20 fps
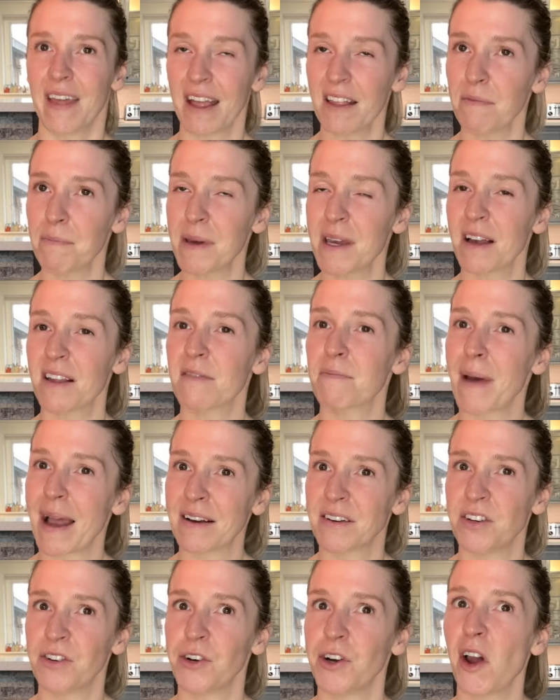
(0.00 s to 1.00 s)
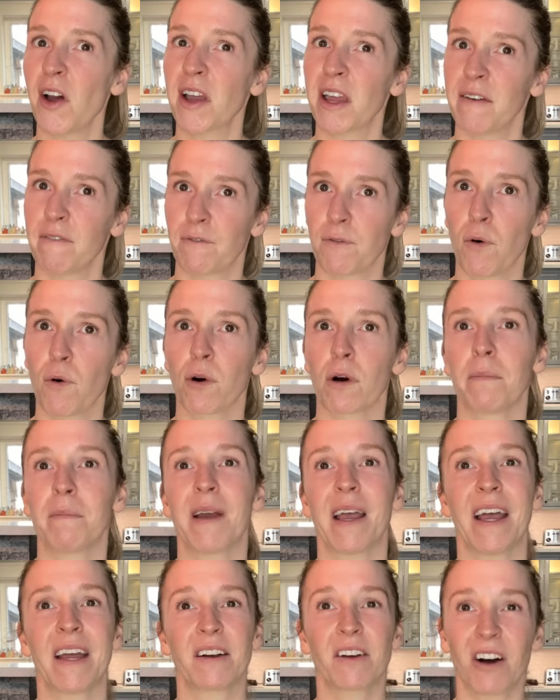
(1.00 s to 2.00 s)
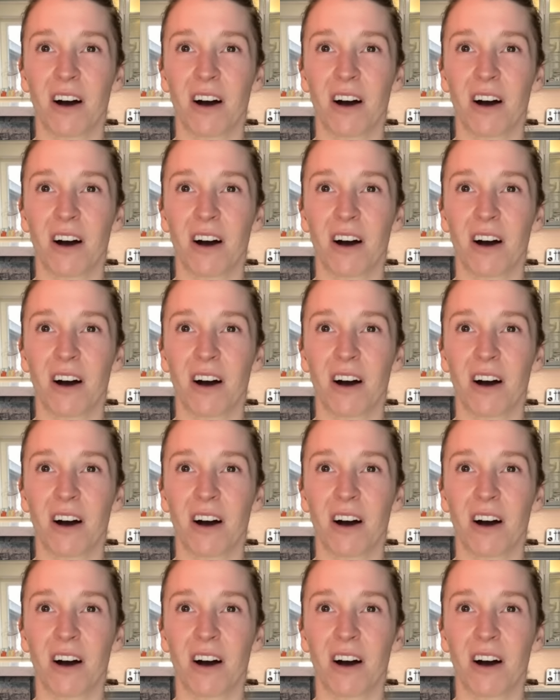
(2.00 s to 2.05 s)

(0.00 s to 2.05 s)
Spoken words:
that's because bacteria can form and